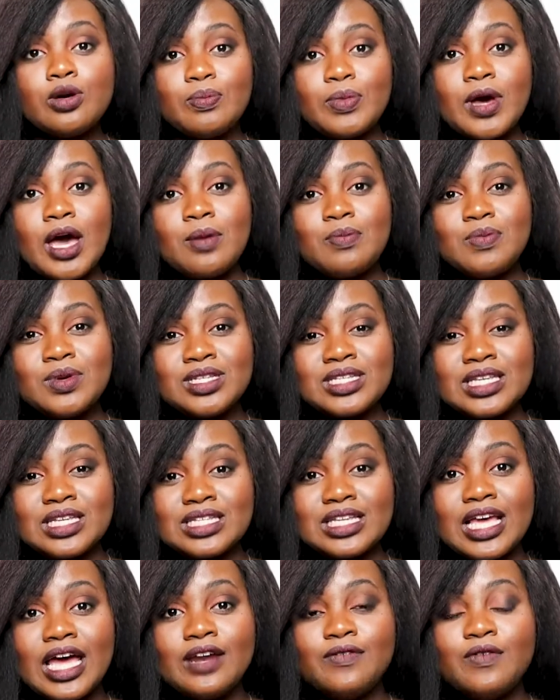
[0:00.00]
purpose
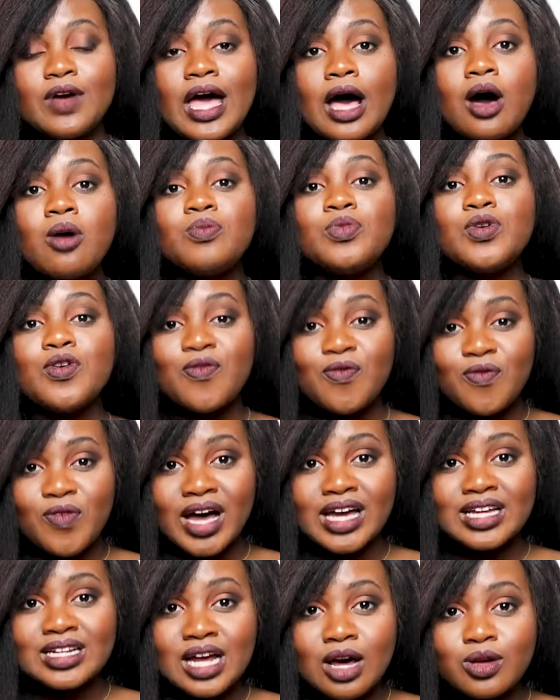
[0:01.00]
is and help you
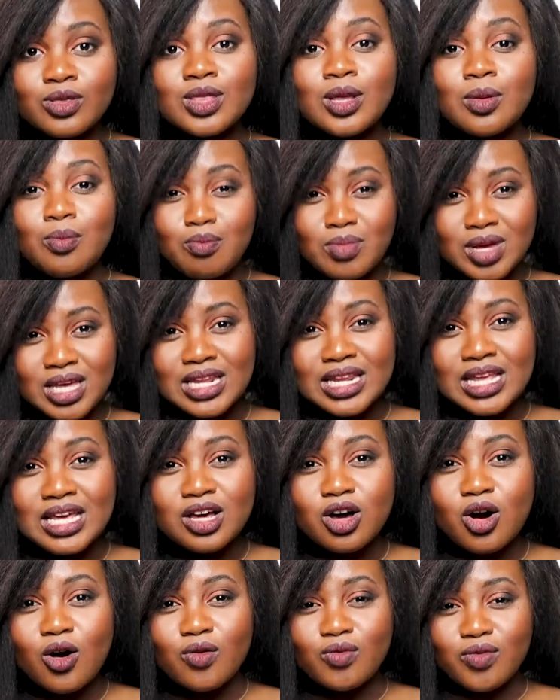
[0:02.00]
find out the meaning
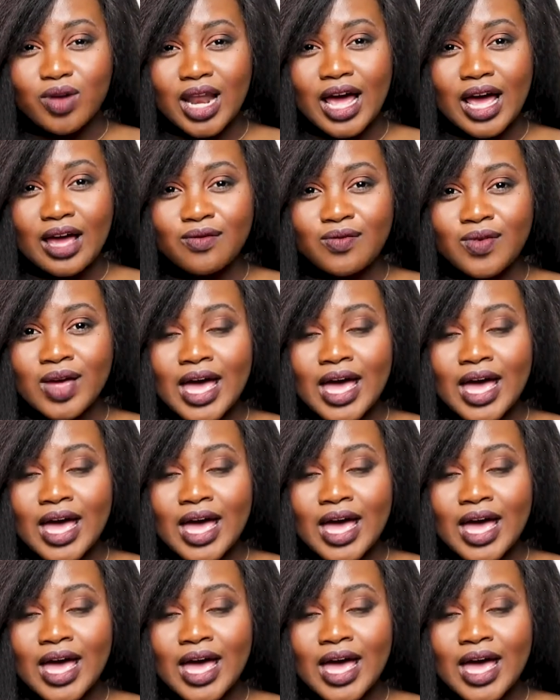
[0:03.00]
of life.